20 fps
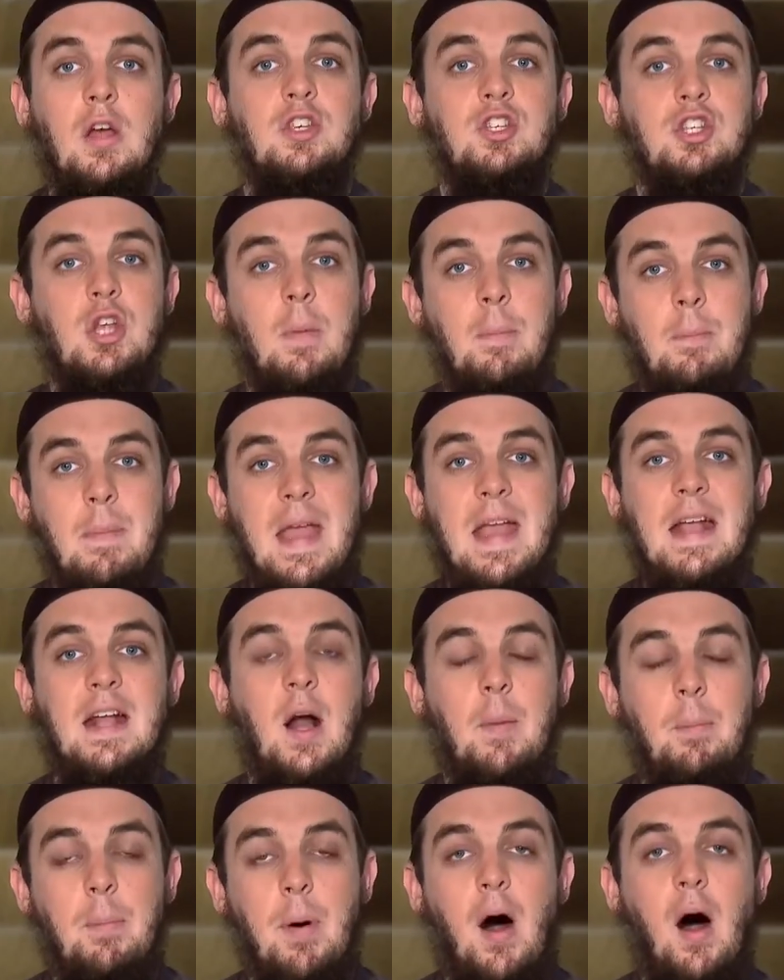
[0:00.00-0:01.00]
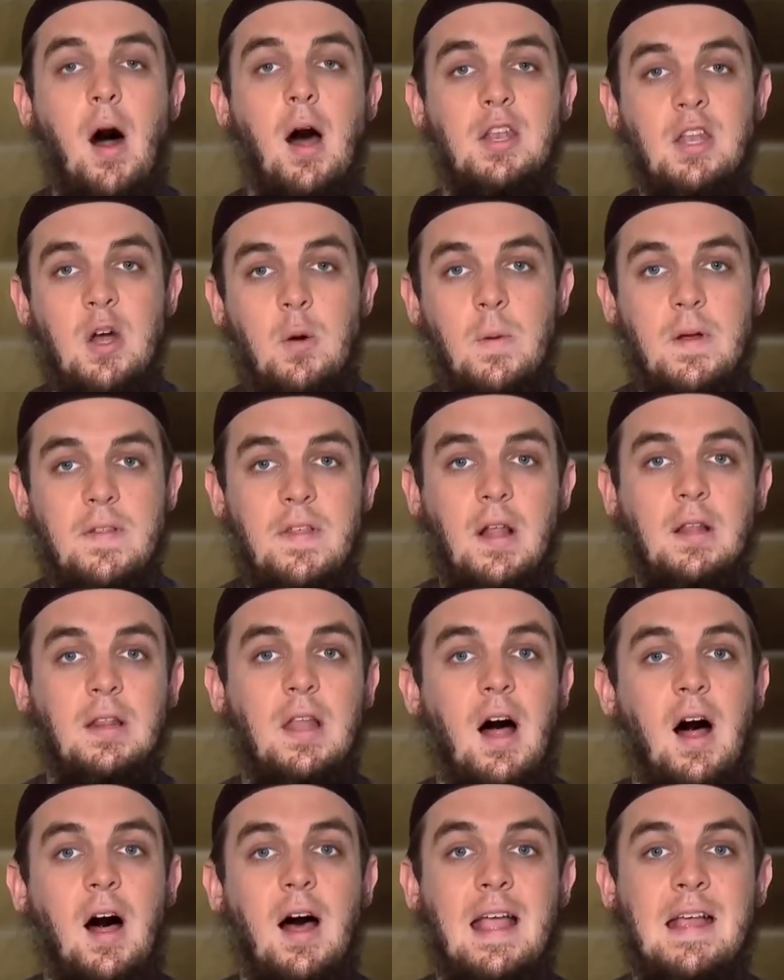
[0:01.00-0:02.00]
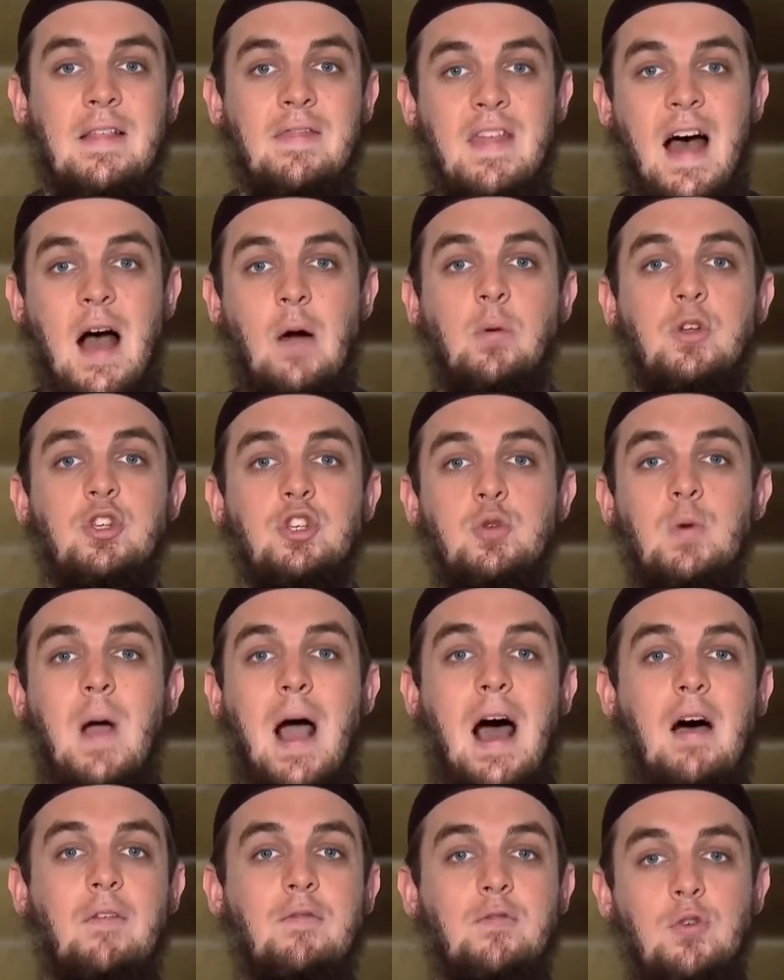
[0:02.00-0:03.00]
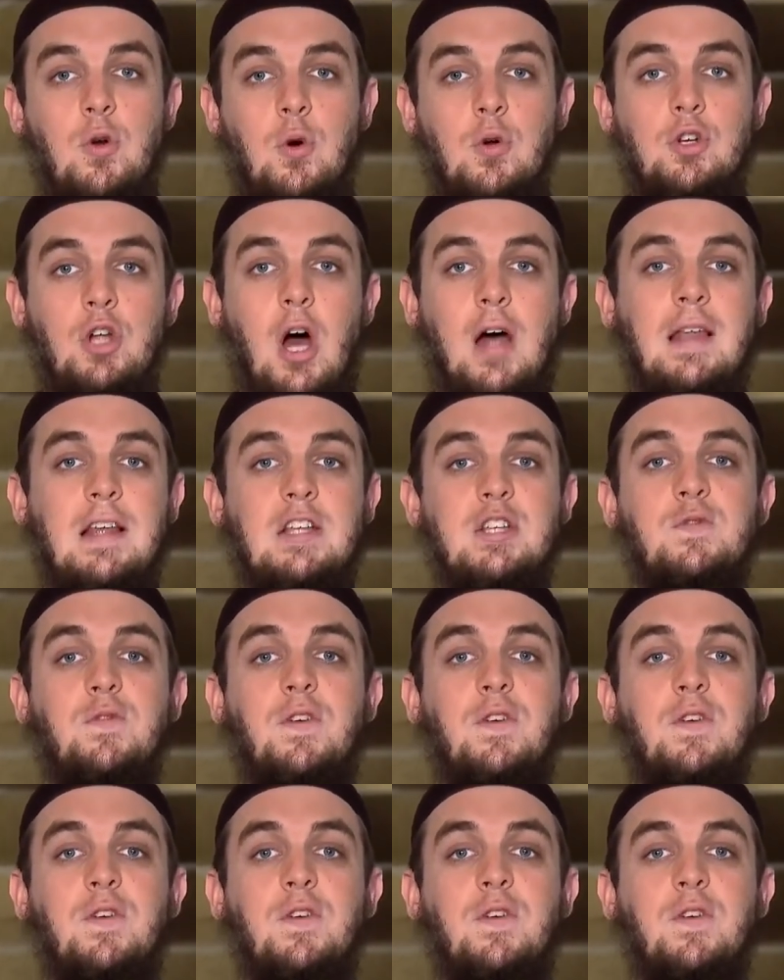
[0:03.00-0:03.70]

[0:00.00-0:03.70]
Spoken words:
to make a partner with Allah in that which you have no knowledge,